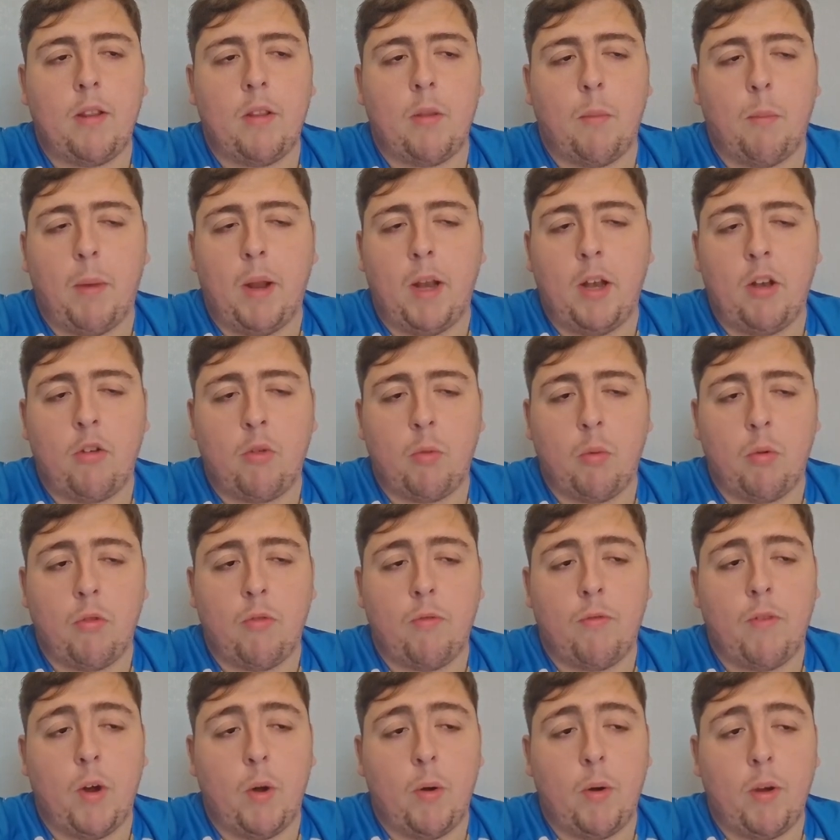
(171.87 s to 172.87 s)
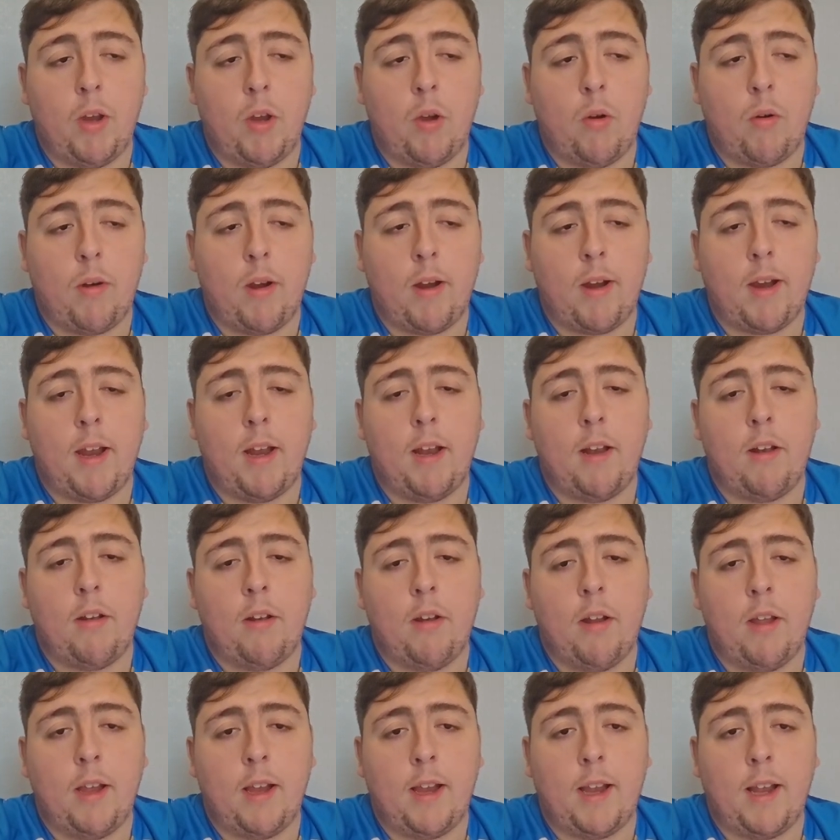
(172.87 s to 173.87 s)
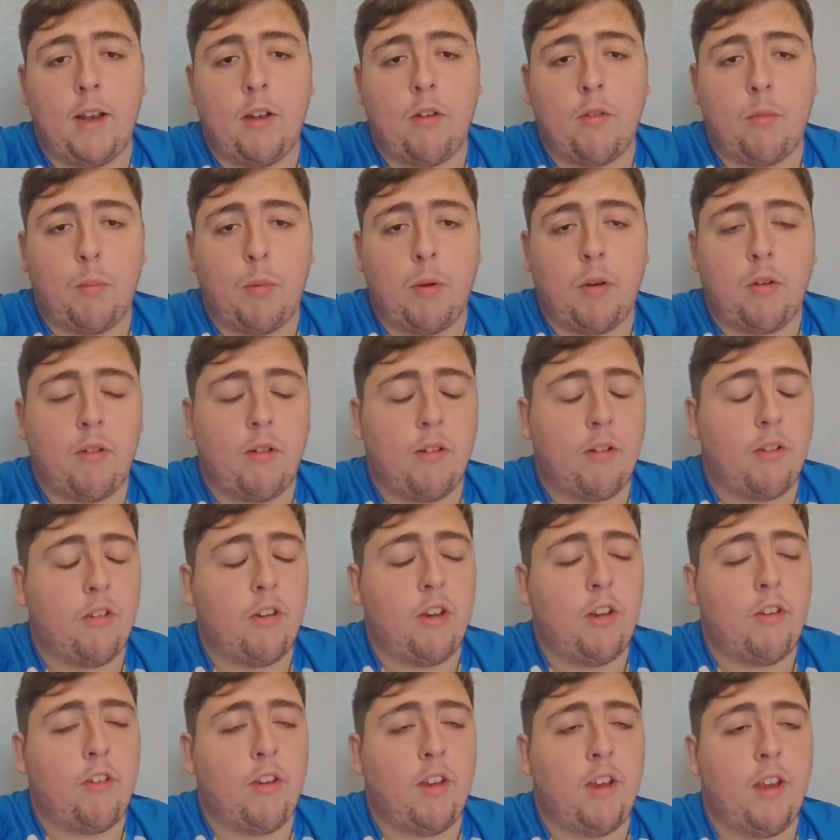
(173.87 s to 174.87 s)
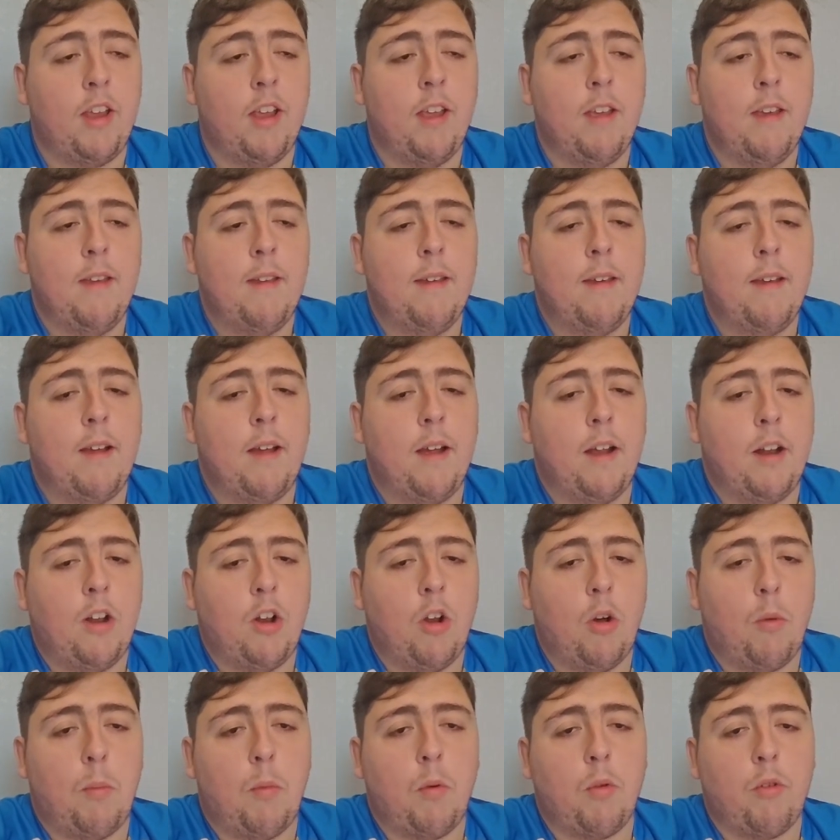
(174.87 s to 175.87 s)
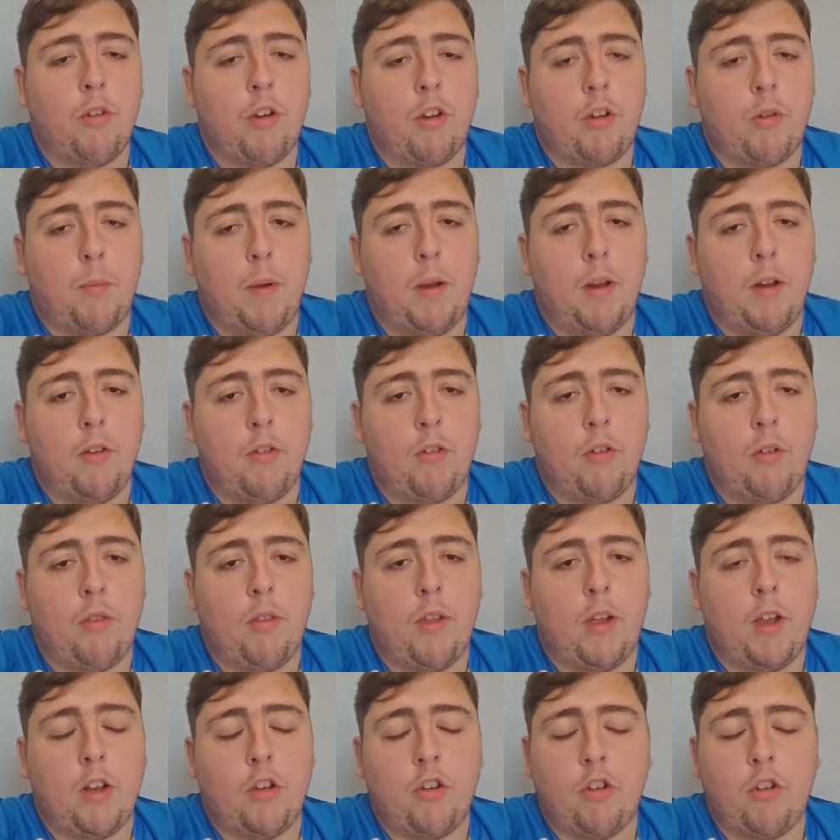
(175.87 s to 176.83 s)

The bench was very young again against Bristol City, not much experience on there.